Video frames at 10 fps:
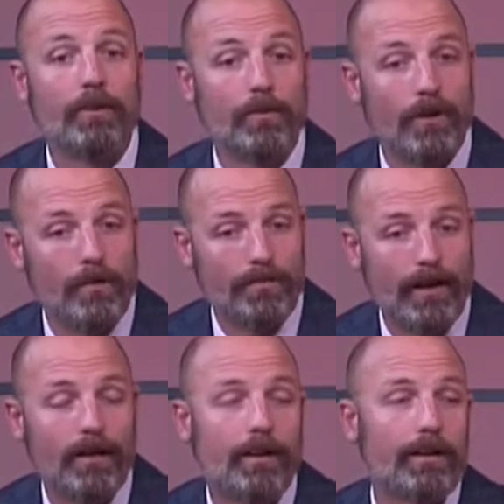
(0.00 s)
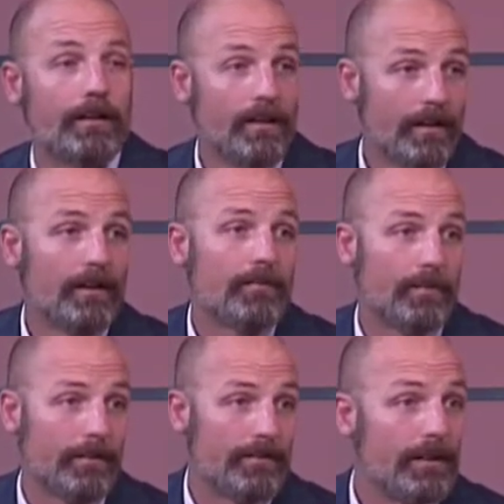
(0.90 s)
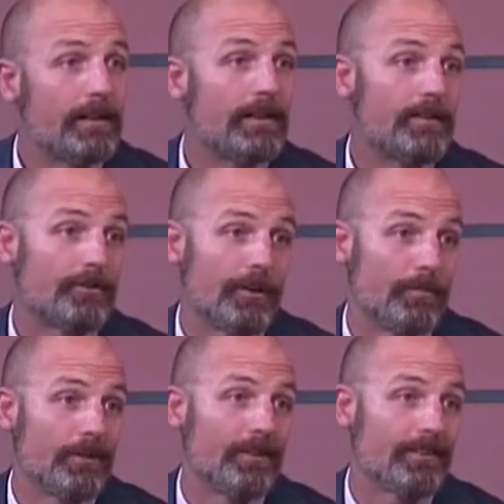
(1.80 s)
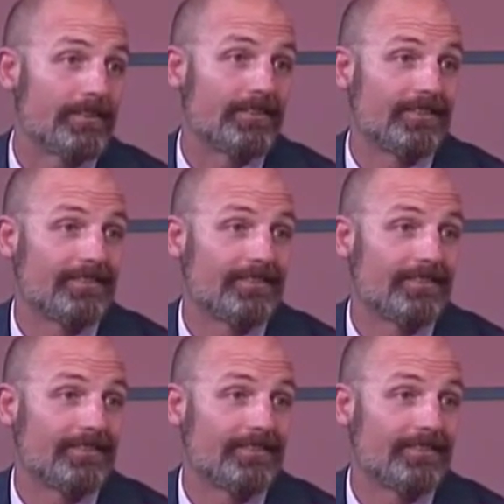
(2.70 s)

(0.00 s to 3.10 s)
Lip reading: who comes out from the city to train with us.